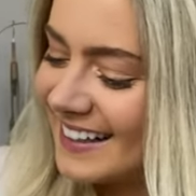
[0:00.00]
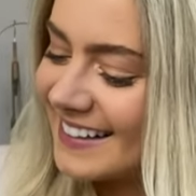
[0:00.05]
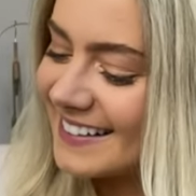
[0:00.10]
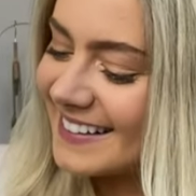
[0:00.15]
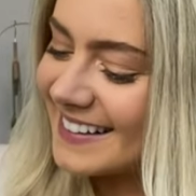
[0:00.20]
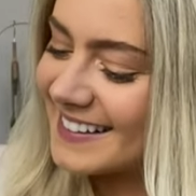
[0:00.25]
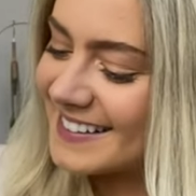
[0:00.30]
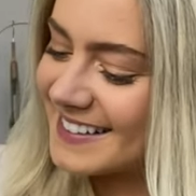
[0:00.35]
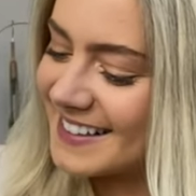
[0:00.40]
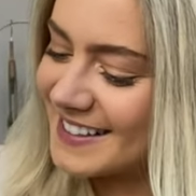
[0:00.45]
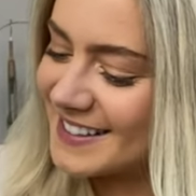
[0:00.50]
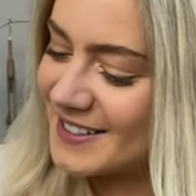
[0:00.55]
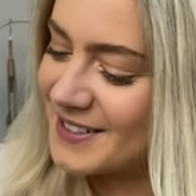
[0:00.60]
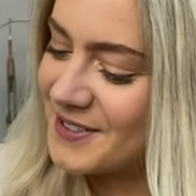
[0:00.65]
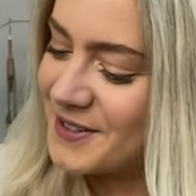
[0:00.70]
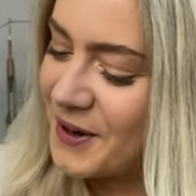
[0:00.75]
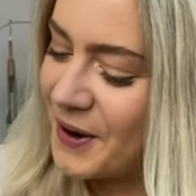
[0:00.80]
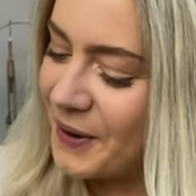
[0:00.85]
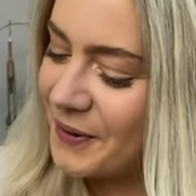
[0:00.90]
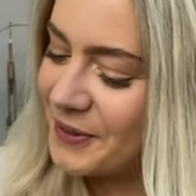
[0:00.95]
This is
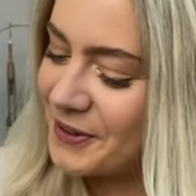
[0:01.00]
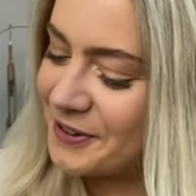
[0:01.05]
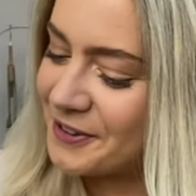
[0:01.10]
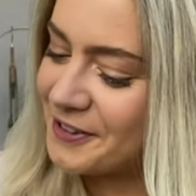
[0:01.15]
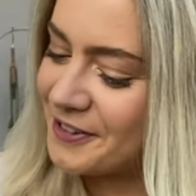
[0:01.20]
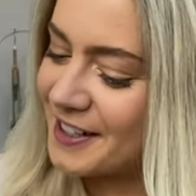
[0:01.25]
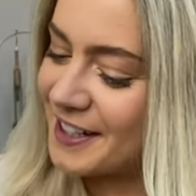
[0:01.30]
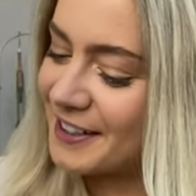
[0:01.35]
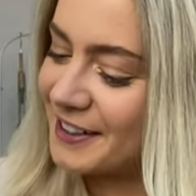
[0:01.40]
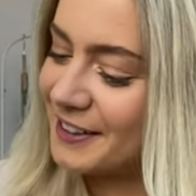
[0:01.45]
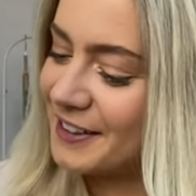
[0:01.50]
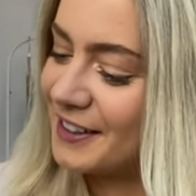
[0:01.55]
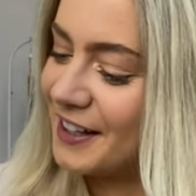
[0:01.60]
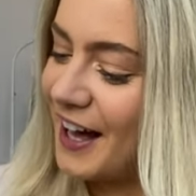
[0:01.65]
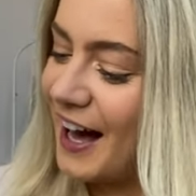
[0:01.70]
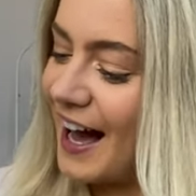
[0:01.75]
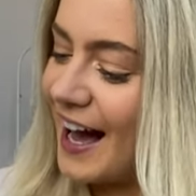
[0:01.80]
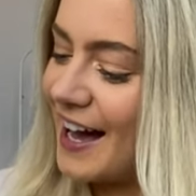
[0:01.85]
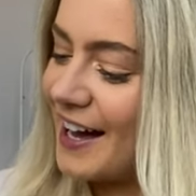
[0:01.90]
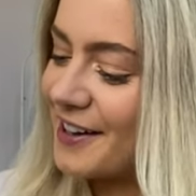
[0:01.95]
not the real
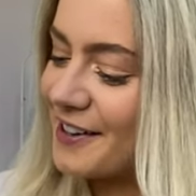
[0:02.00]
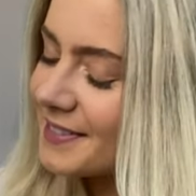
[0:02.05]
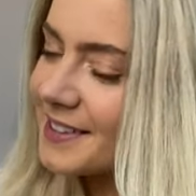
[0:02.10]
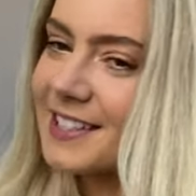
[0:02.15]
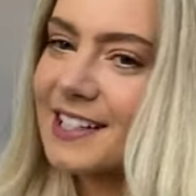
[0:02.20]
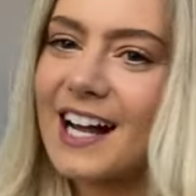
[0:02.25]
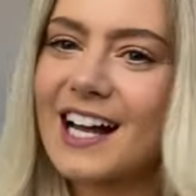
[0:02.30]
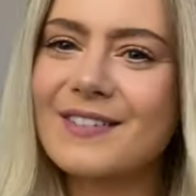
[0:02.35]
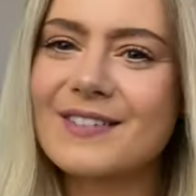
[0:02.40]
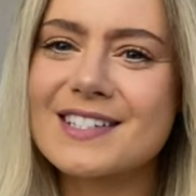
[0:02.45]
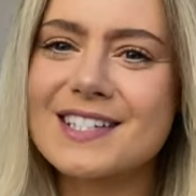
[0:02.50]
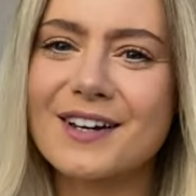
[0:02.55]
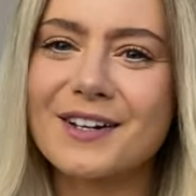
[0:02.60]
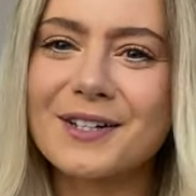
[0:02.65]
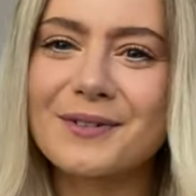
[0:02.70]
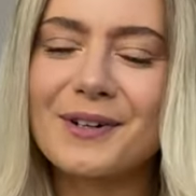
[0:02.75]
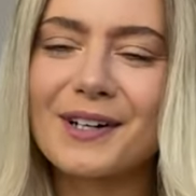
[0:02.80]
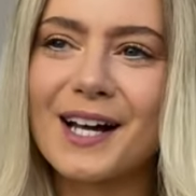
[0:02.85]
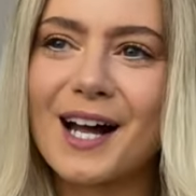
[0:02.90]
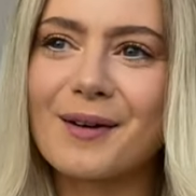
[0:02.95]
life. Did I even tell you
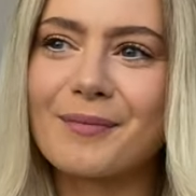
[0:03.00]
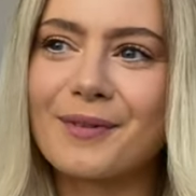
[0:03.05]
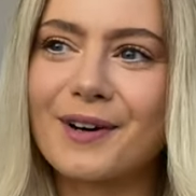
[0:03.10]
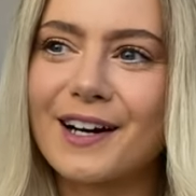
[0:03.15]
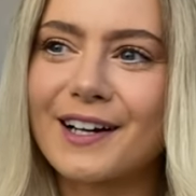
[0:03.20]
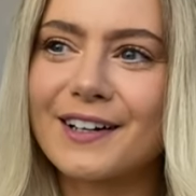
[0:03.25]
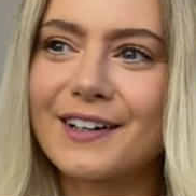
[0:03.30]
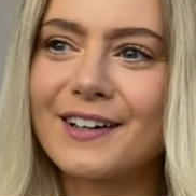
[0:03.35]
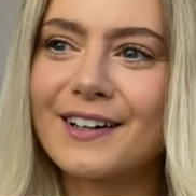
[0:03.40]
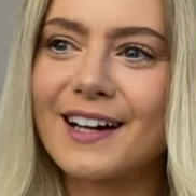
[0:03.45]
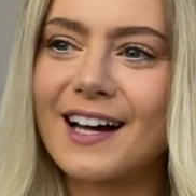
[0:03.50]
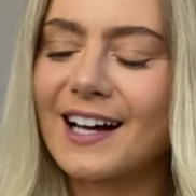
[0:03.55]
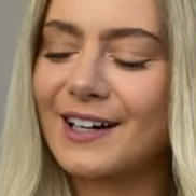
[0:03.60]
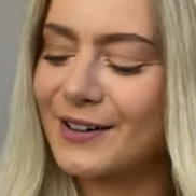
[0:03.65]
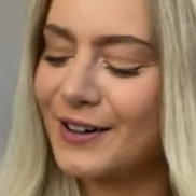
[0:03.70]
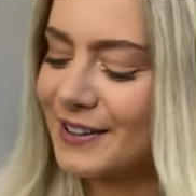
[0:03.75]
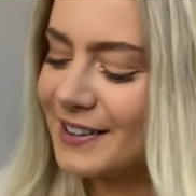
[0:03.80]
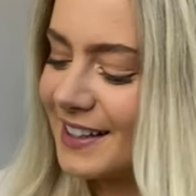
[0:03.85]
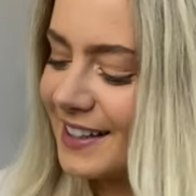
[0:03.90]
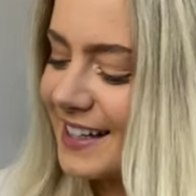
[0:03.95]
what camera I got? I
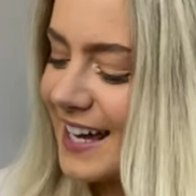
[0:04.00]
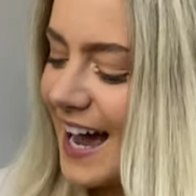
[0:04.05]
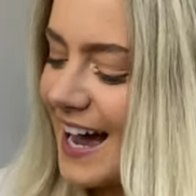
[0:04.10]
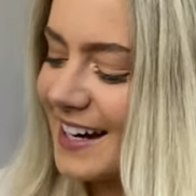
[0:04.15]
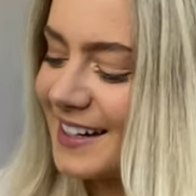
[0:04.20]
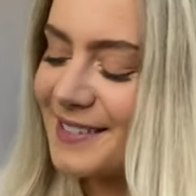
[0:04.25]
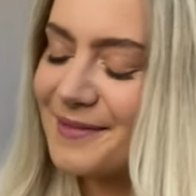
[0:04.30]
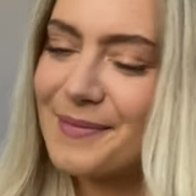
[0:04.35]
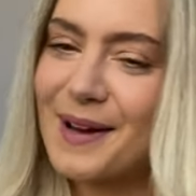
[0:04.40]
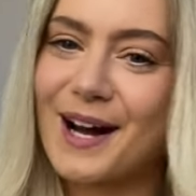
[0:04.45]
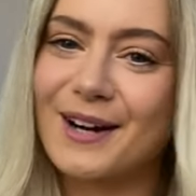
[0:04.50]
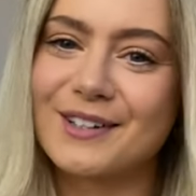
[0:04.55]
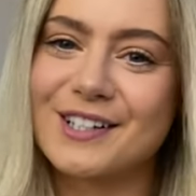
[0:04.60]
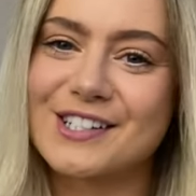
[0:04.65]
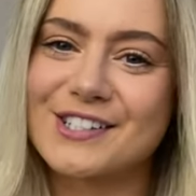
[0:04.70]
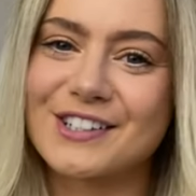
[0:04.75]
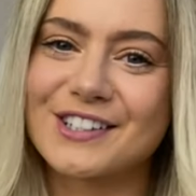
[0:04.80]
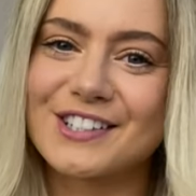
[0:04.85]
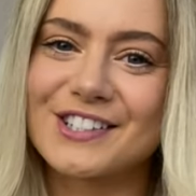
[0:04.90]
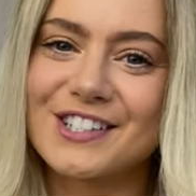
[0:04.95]
got the Canon
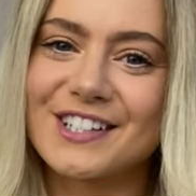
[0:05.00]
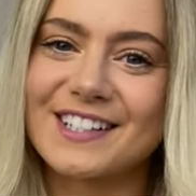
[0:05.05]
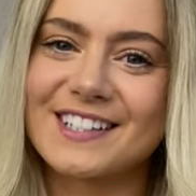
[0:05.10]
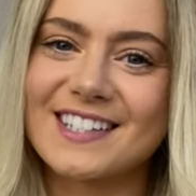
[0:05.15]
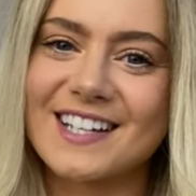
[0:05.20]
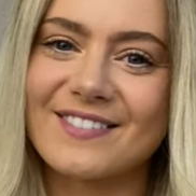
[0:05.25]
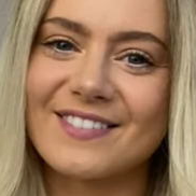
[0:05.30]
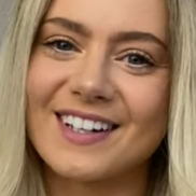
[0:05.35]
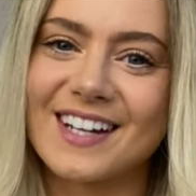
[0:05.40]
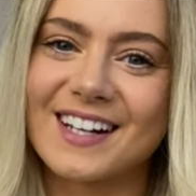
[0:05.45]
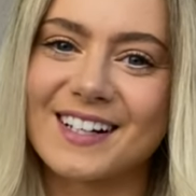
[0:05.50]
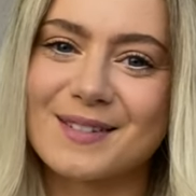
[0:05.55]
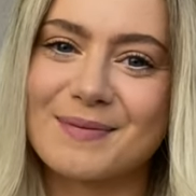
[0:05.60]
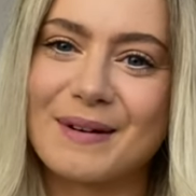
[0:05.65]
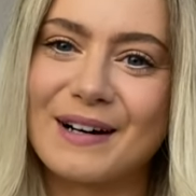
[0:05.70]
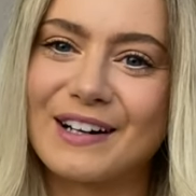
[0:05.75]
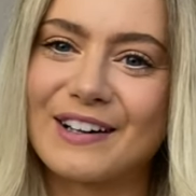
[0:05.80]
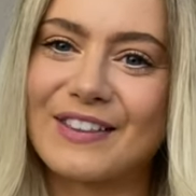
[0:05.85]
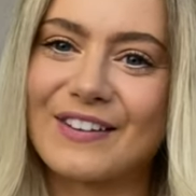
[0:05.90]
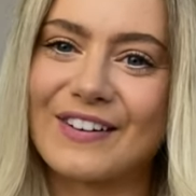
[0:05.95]
PowerShot G7X
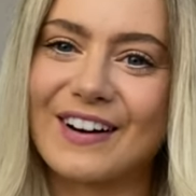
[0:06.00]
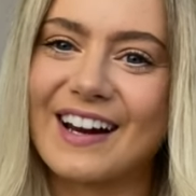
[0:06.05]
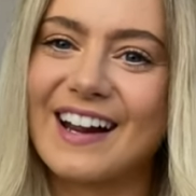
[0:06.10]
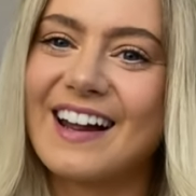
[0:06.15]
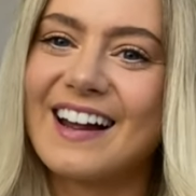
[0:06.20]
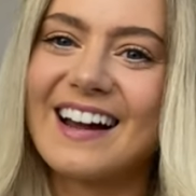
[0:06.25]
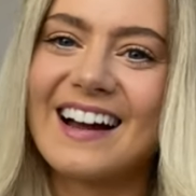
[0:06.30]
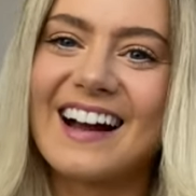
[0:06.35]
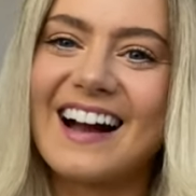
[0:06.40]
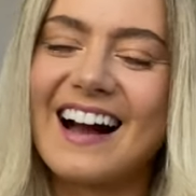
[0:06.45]
Mark III.